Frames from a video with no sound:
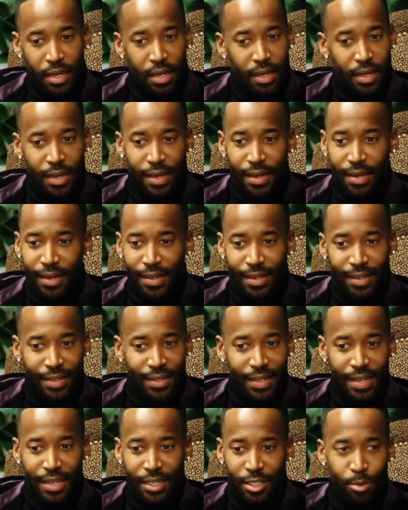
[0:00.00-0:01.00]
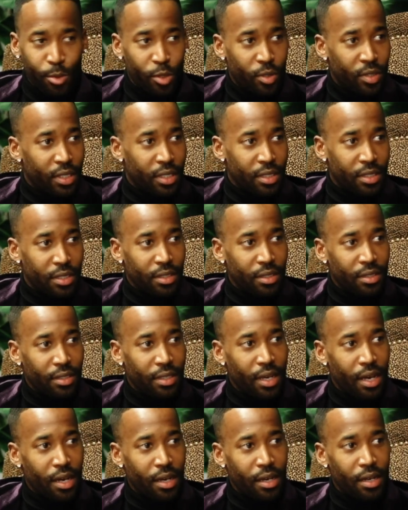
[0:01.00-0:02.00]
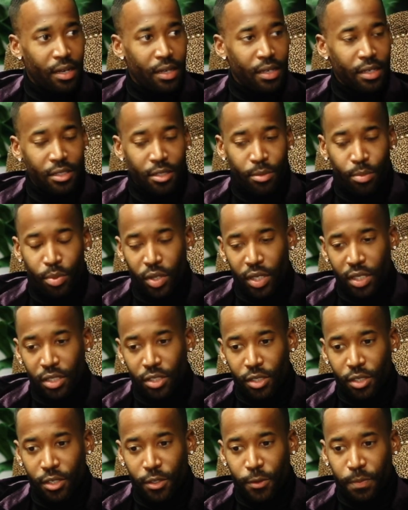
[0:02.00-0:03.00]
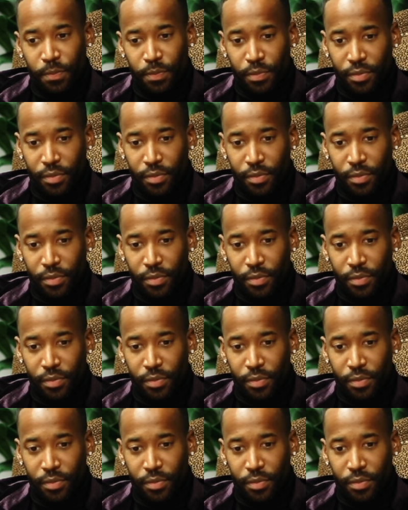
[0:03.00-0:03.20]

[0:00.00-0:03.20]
he's a musician. He's a preacher.